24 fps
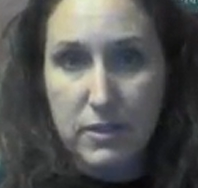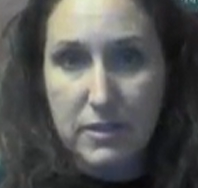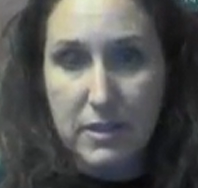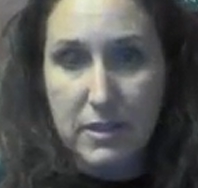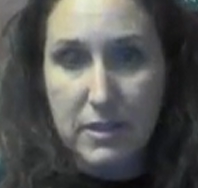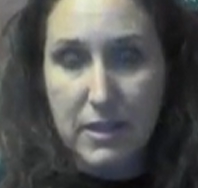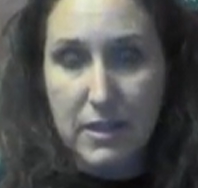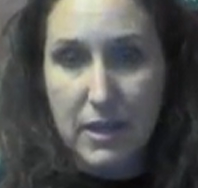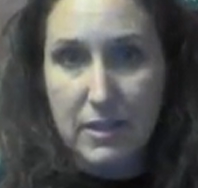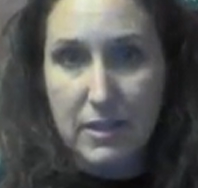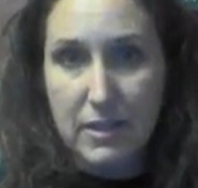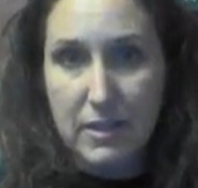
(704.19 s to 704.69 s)
See
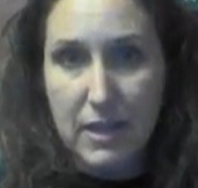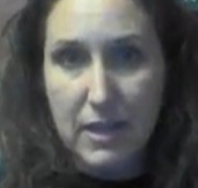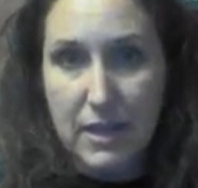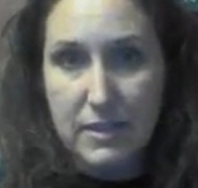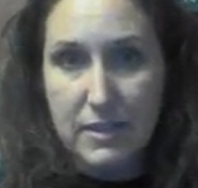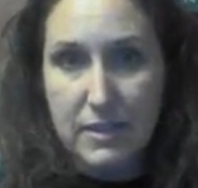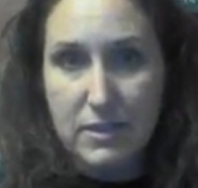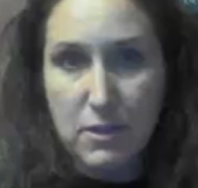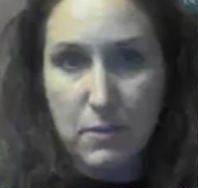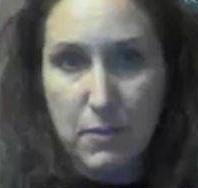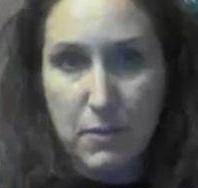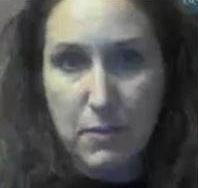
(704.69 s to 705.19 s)
that
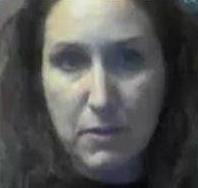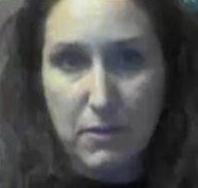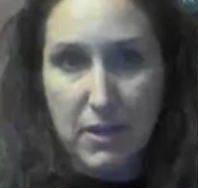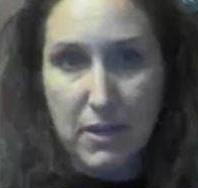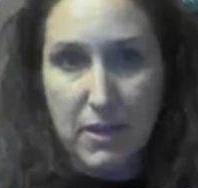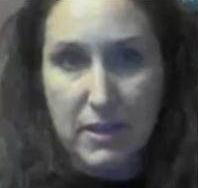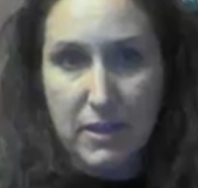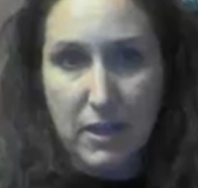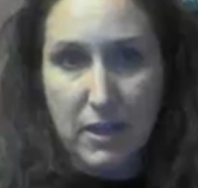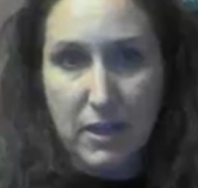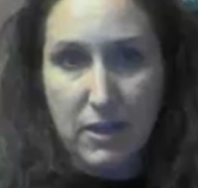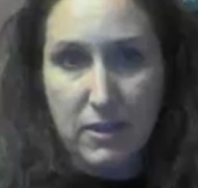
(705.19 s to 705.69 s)
Class Notebook
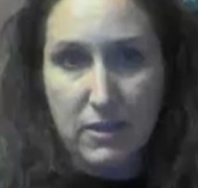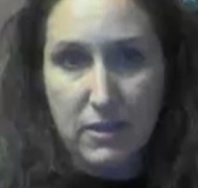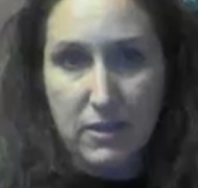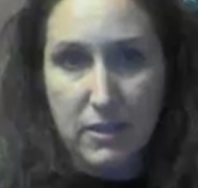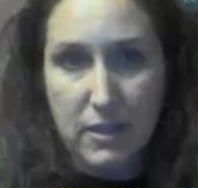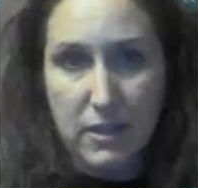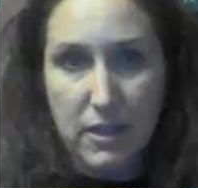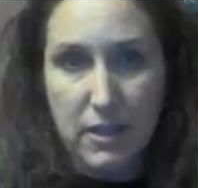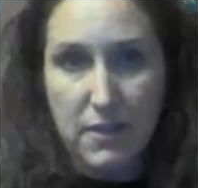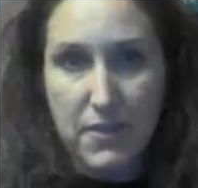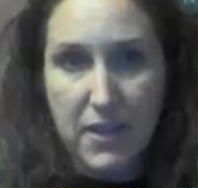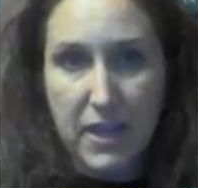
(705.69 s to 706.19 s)
right there?
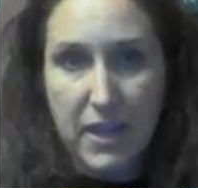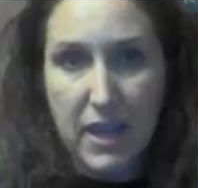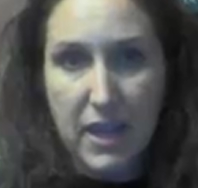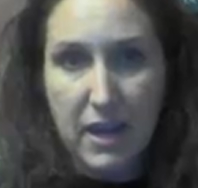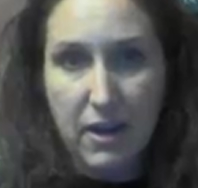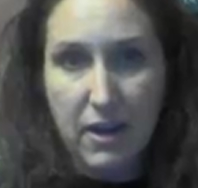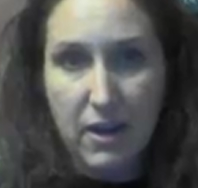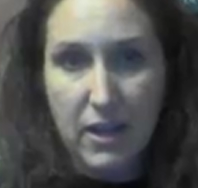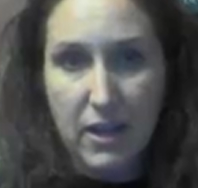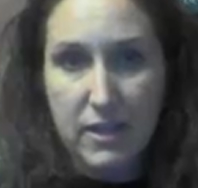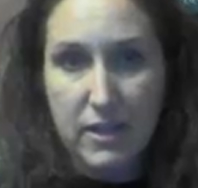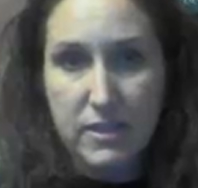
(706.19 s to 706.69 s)
Click on the
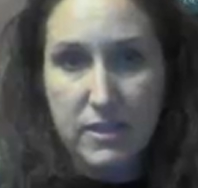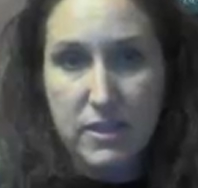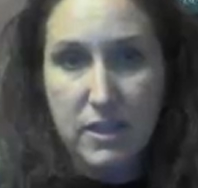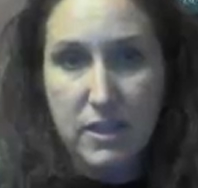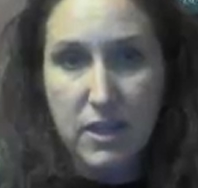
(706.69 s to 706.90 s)
caret.